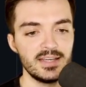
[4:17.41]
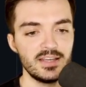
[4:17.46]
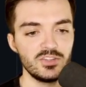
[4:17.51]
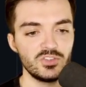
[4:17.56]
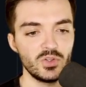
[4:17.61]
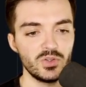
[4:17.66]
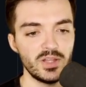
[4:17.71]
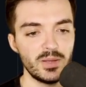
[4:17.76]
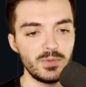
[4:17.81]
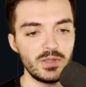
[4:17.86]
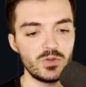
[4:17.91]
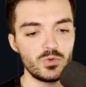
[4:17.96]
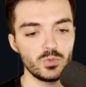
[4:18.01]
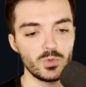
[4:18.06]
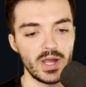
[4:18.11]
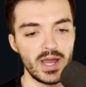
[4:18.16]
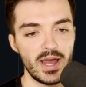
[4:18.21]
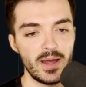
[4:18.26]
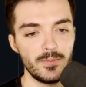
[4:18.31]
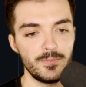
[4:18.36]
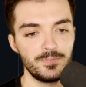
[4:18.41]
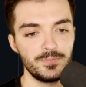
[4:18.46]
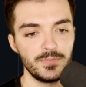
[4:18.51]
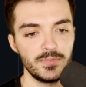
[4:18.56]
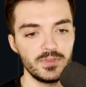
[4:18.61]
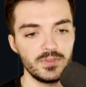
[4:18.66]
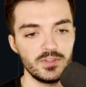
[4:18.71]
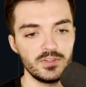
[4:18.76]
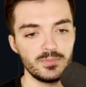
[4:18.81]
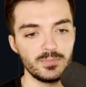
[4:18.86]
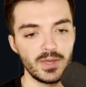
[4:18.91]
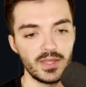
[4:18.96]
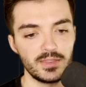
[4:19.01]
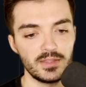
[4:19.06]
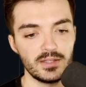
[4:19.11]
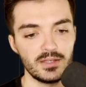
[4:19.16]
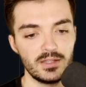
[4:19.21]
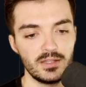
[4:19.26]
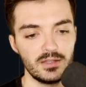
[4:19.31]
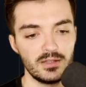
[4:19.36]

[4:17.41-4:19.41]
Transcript: So let me grab this method